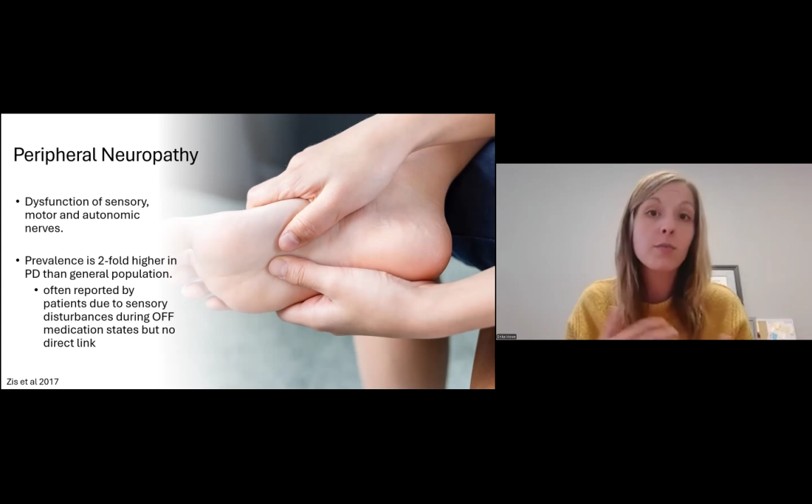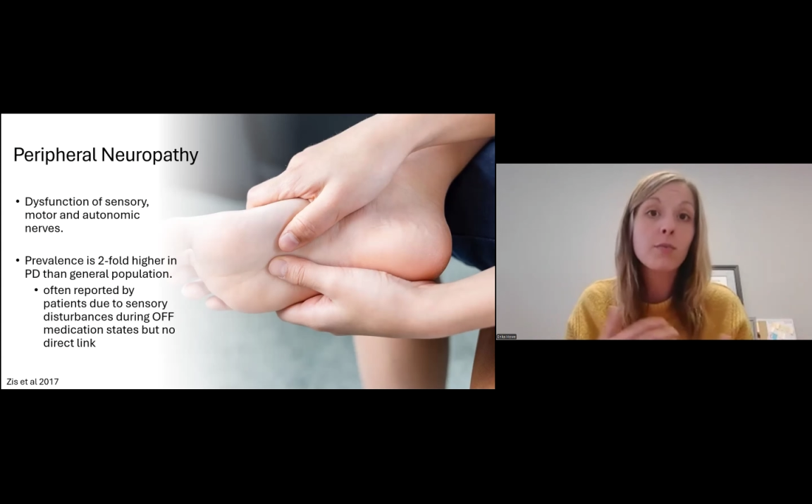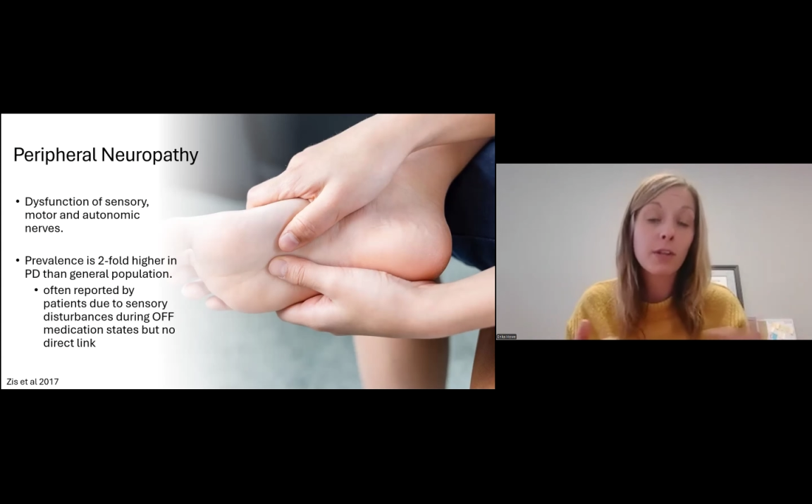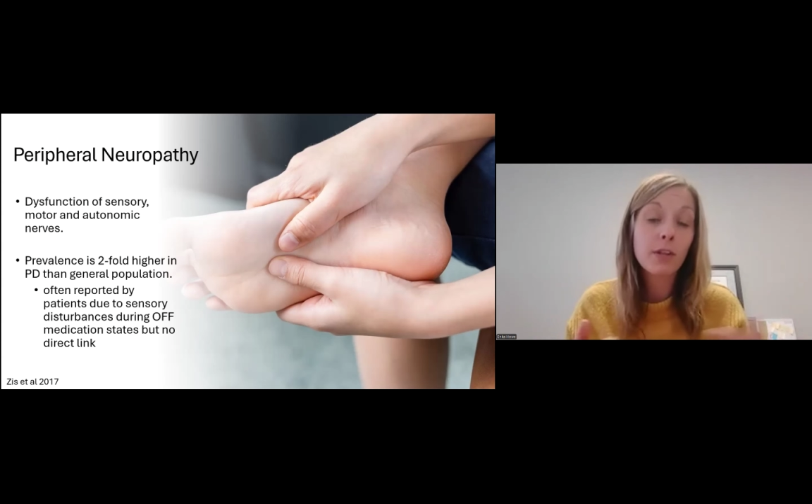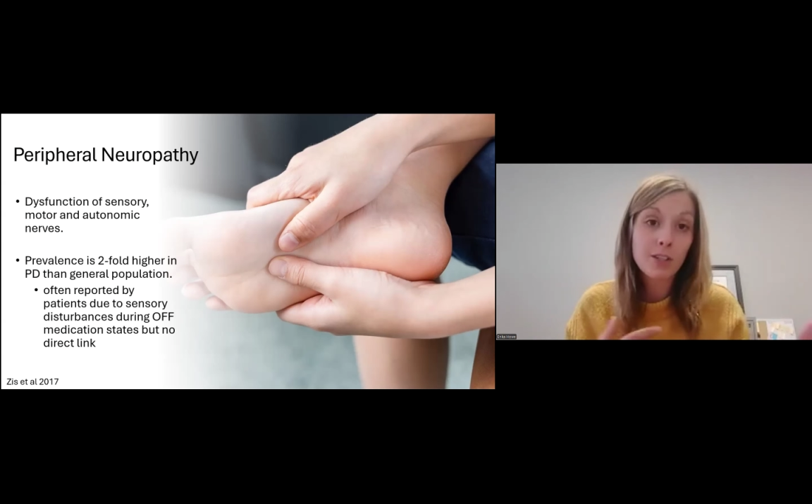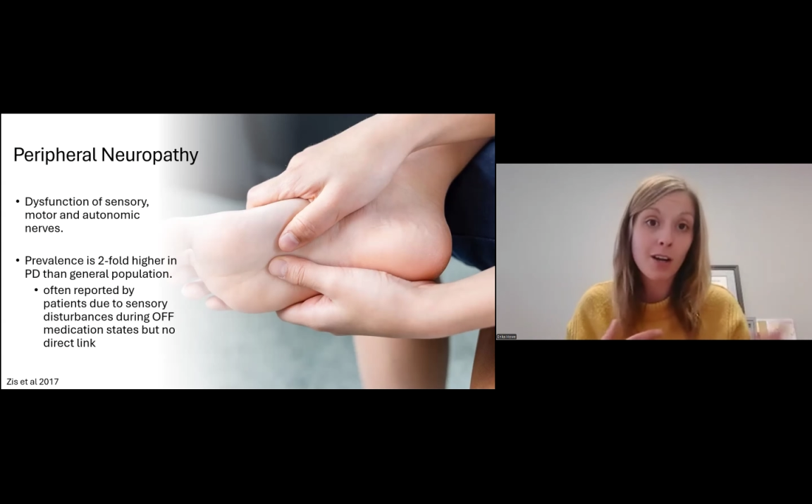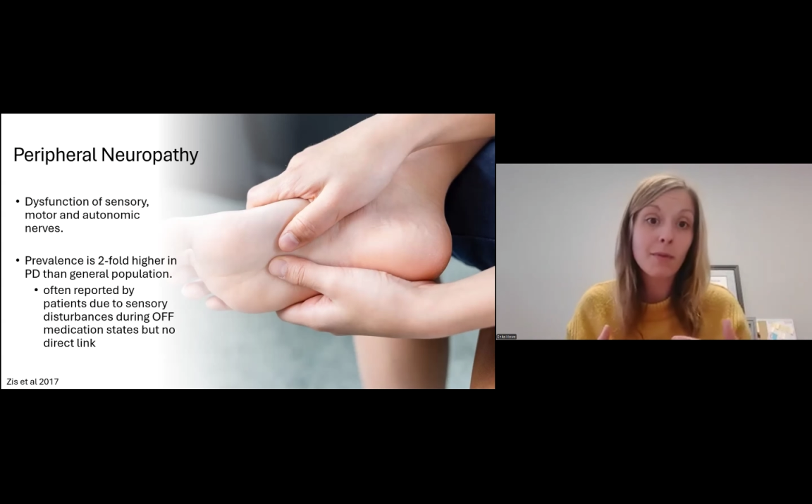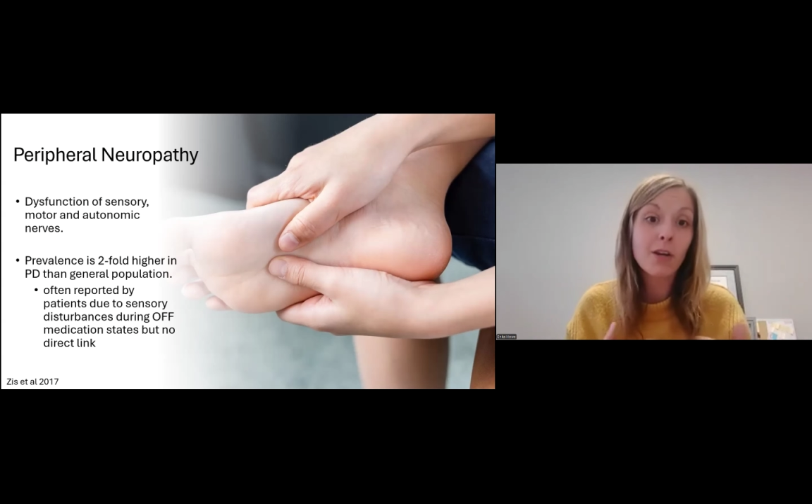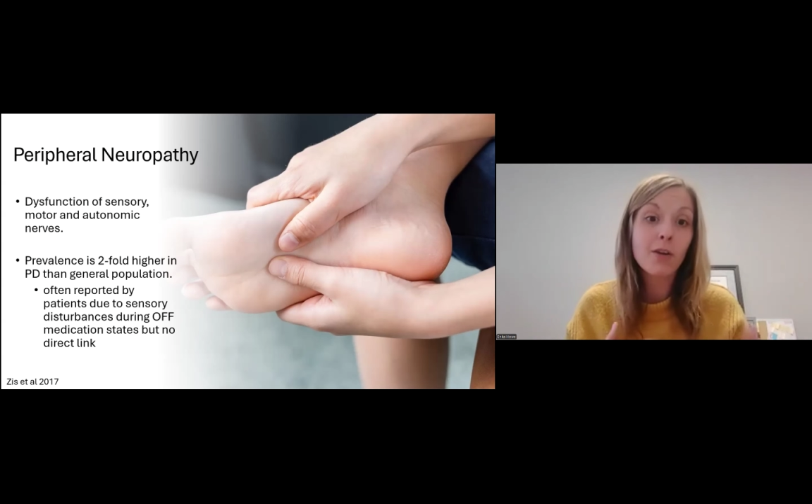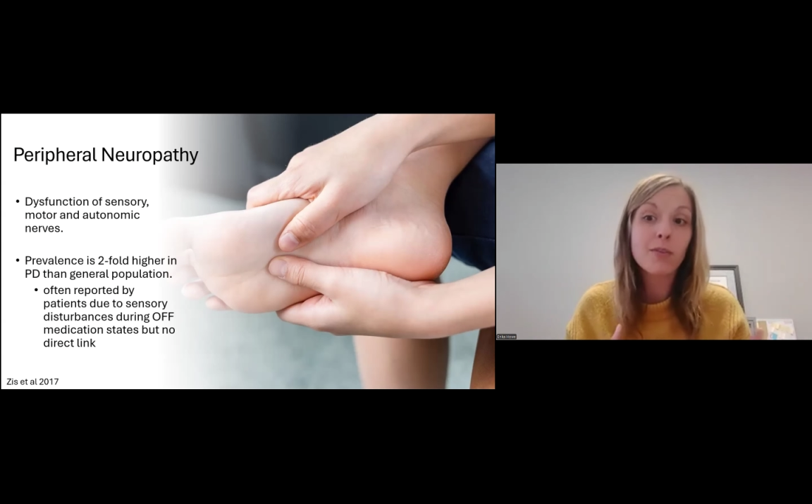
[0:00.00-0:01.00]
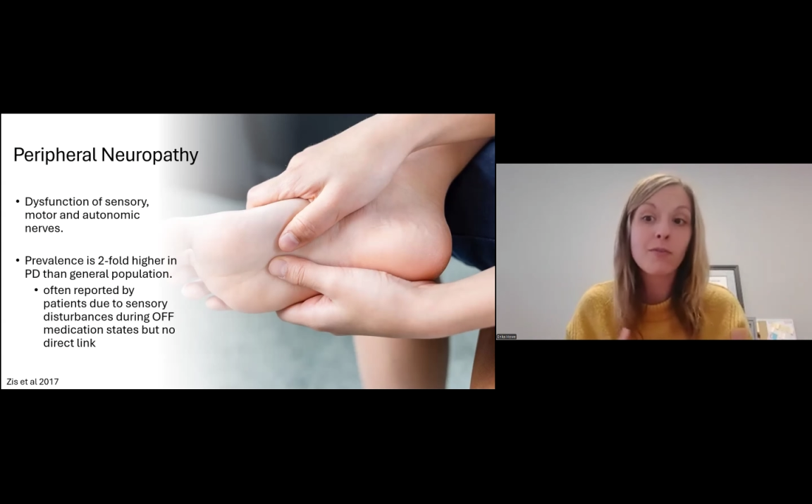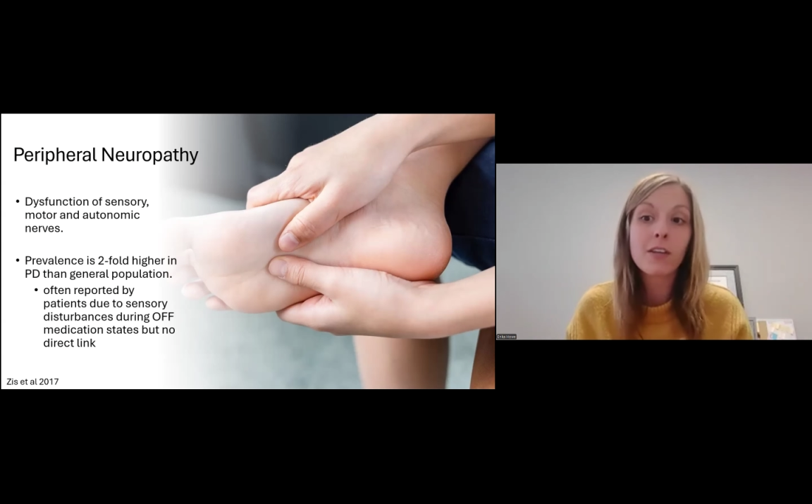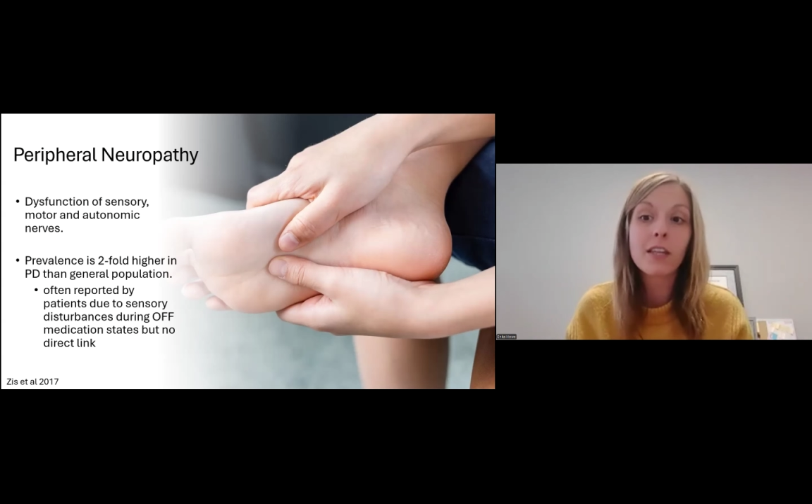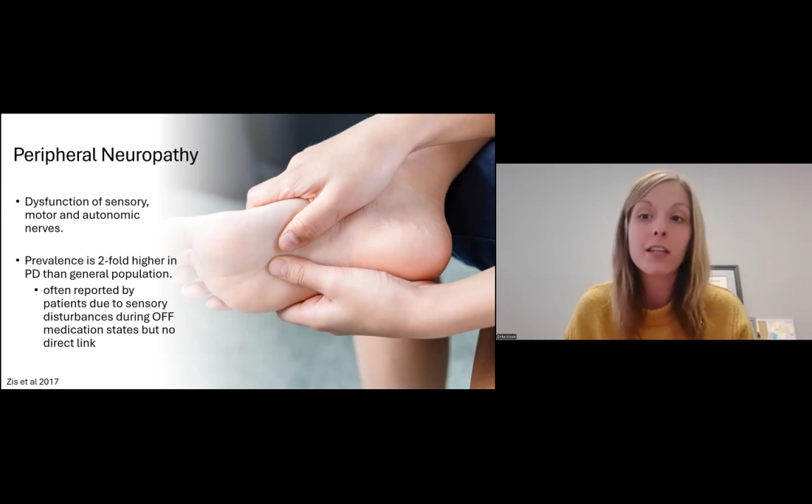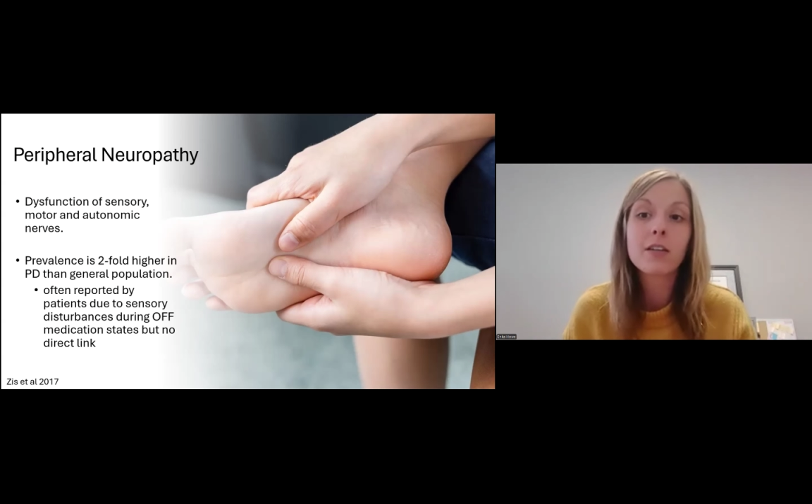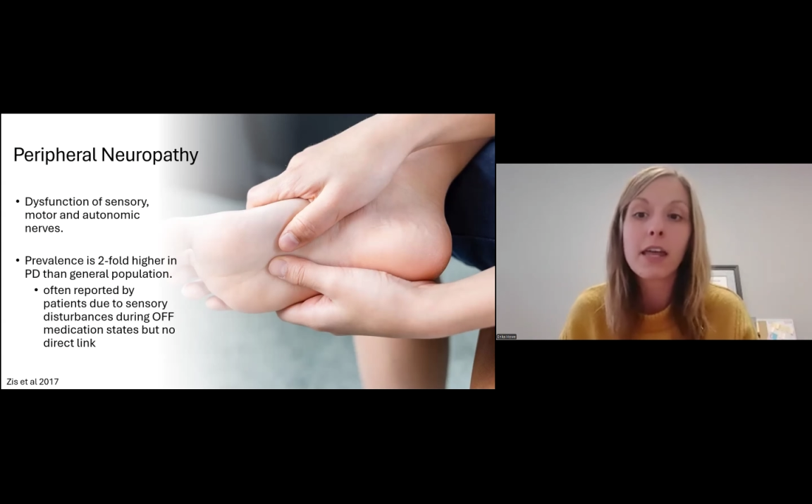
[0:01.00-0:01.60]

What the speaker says: We can talk about, feeling